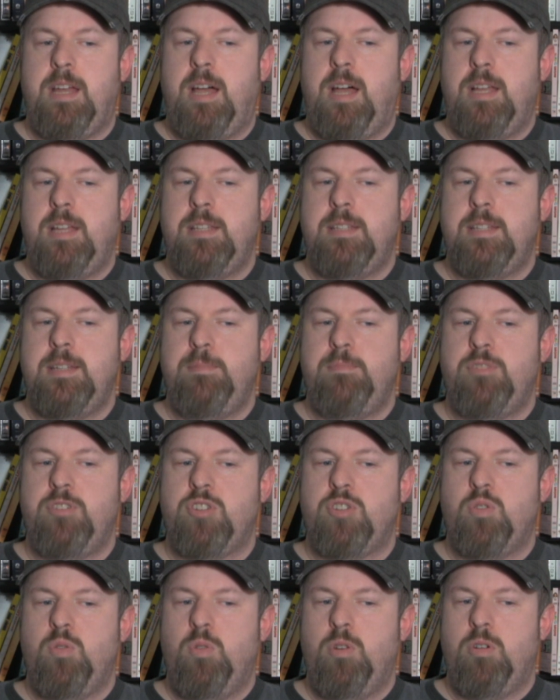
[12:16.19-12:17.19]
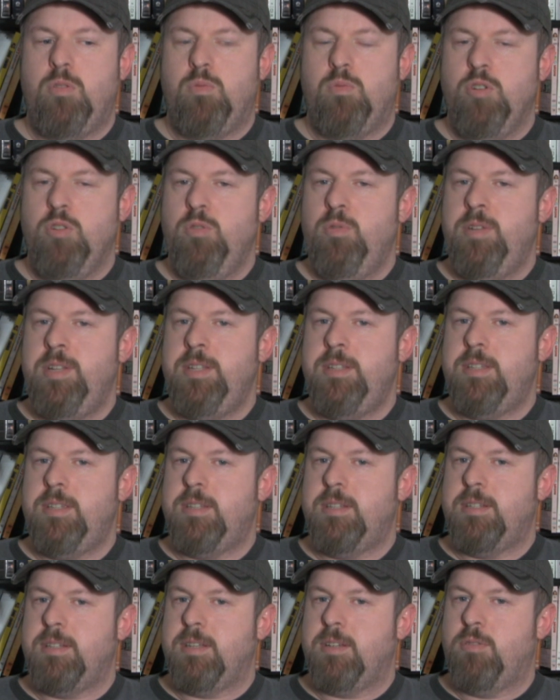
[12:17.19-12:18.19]
Hans Zimmer's score
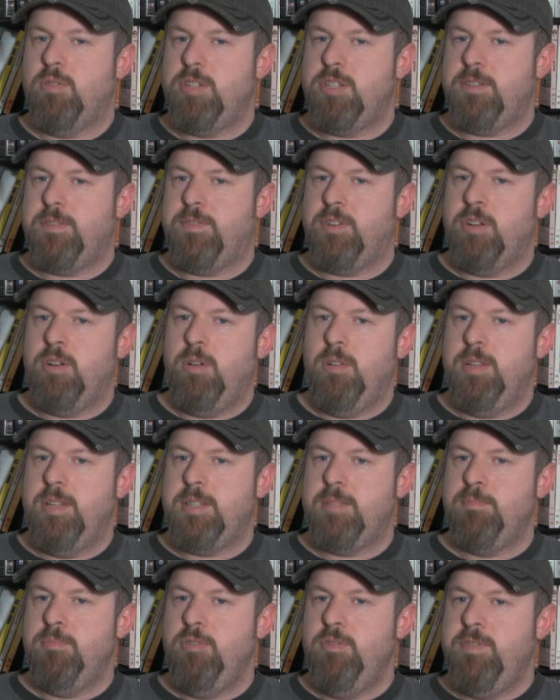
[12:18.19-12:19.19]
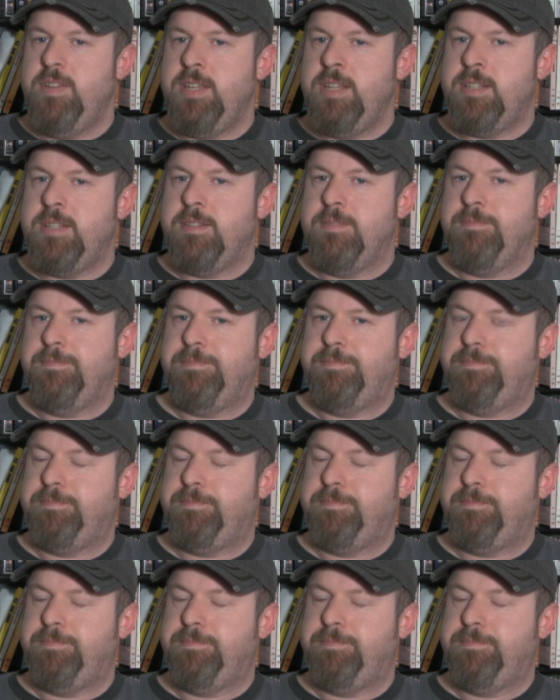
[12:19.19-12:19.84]
ruins Christopher Nolan's movies.